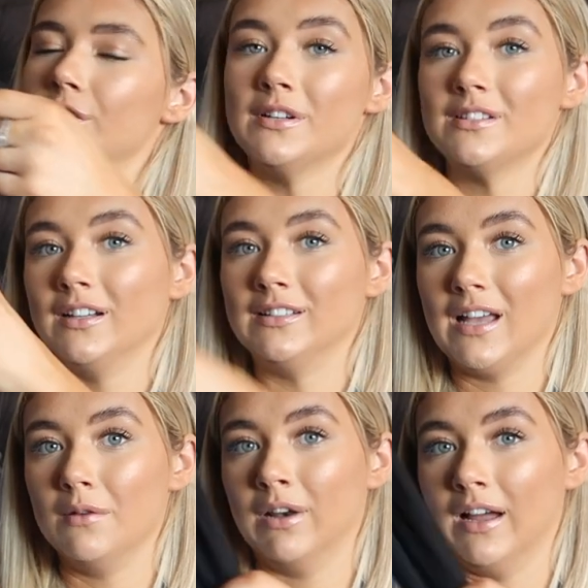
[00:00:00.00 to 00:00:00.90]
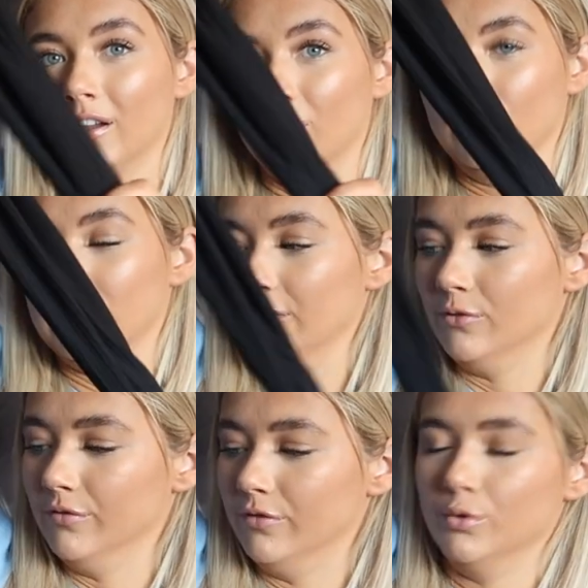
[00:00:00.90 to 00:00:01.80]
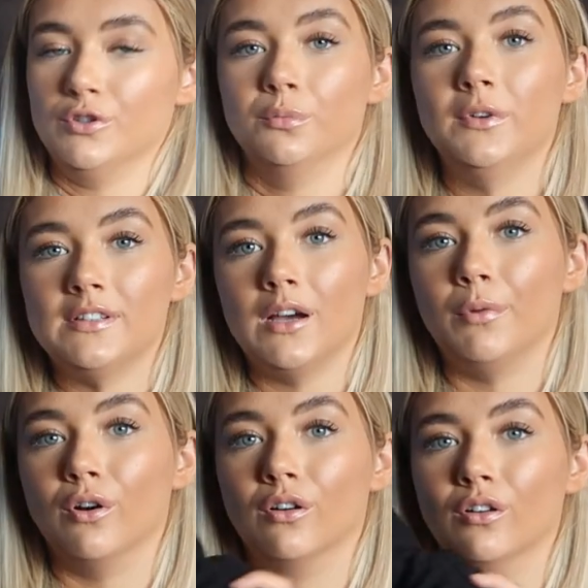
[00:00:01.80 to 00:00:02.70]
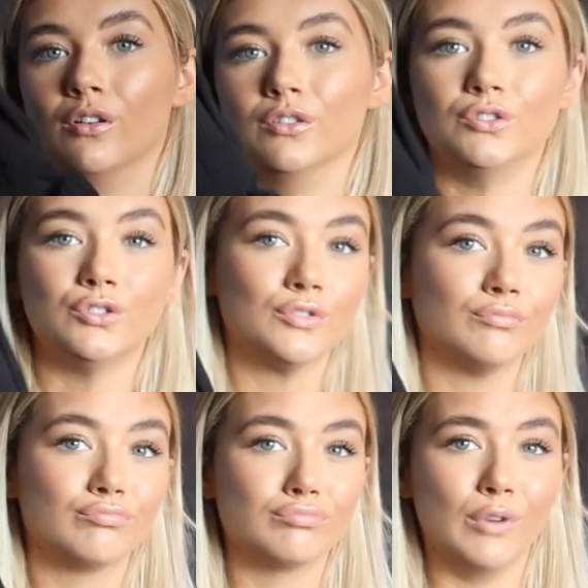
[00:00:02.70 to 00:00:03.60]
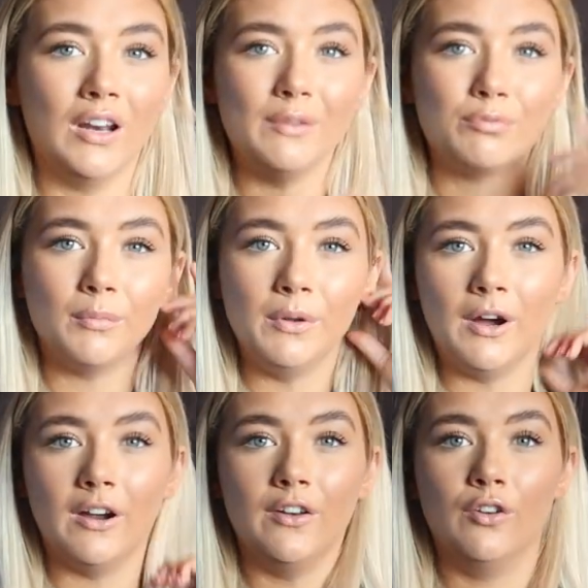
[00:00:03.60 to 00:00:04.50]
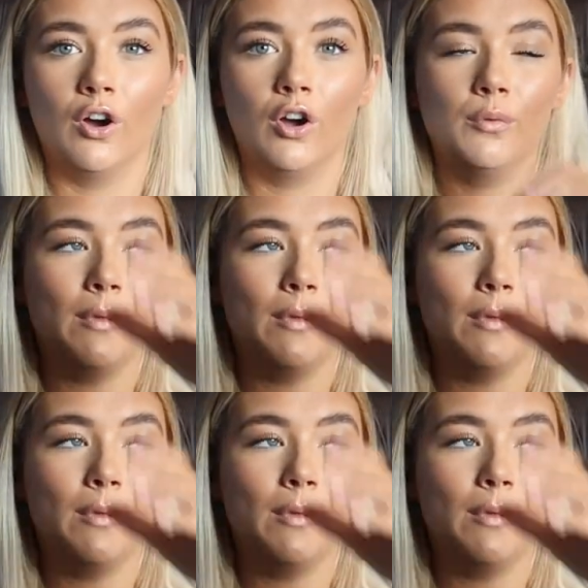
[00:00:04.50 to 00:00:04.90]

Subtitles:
so I decided to get a black long sleeve one for autumn winter, because will I probably wear it? No,